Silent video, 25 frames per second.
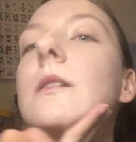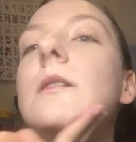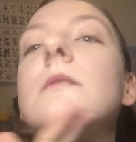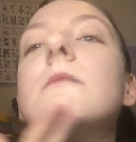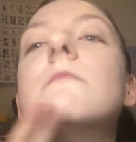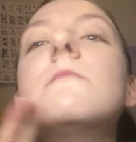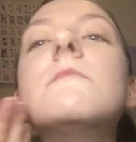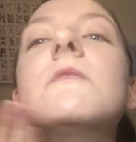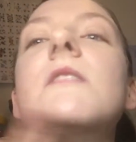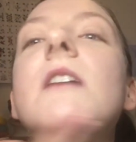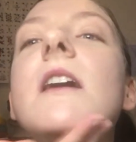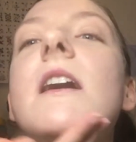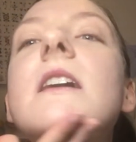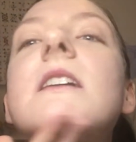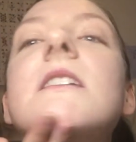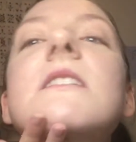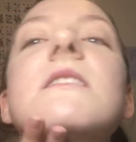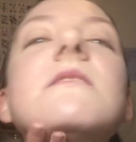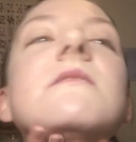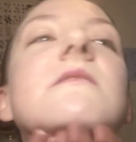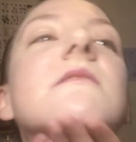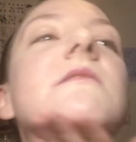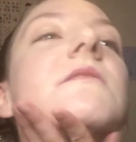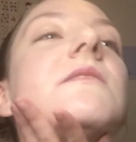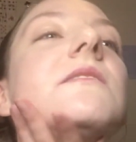I'm dying in
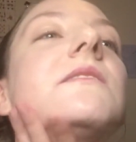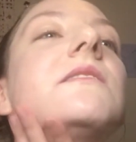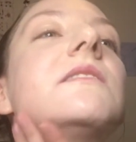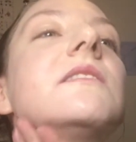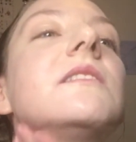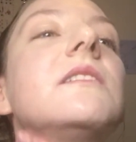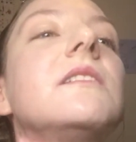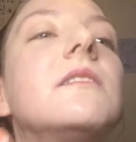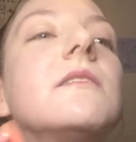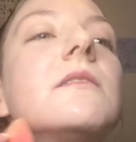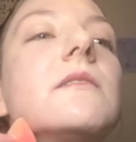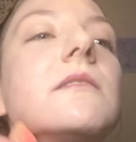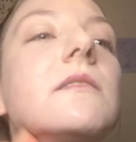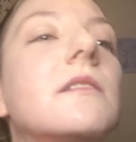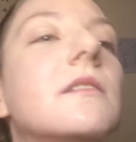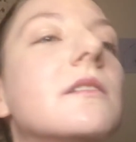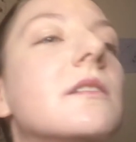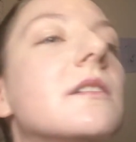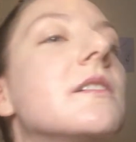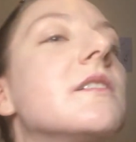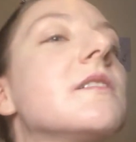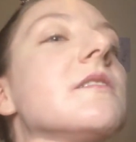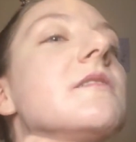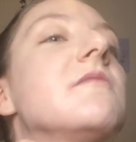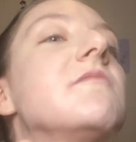this scene,
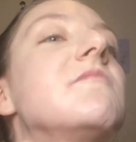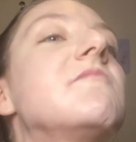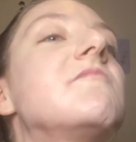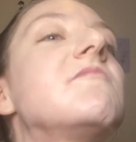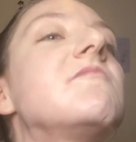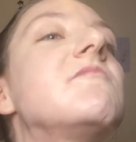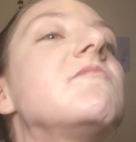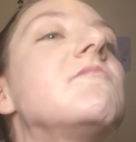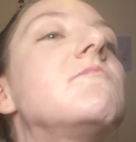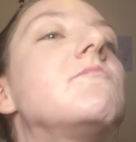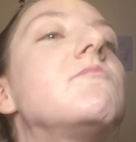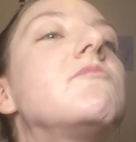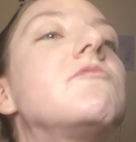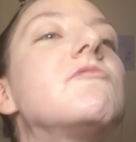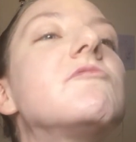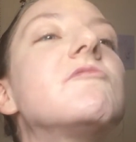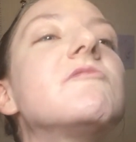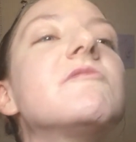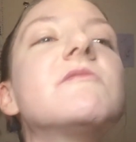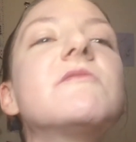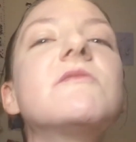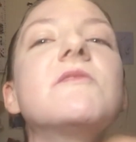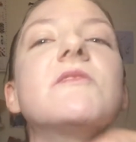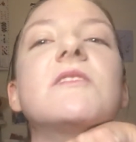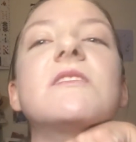and
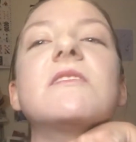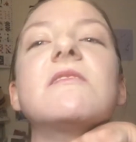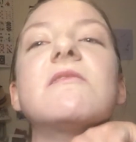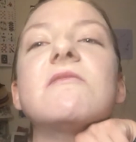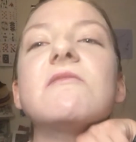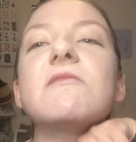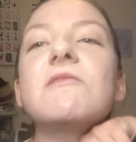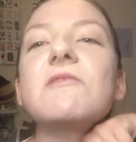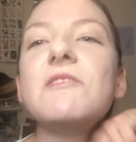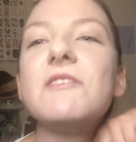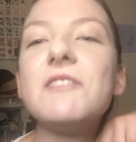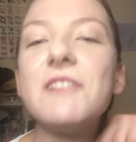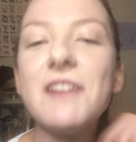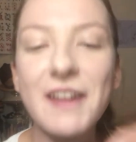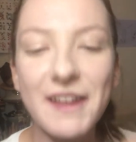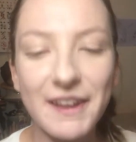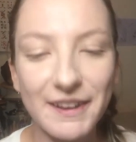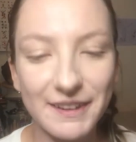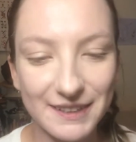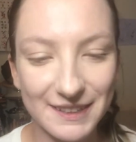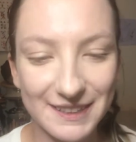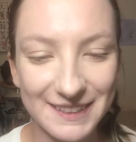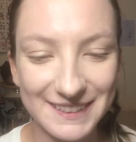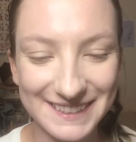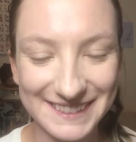important to get your
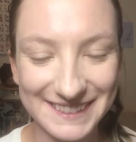neck.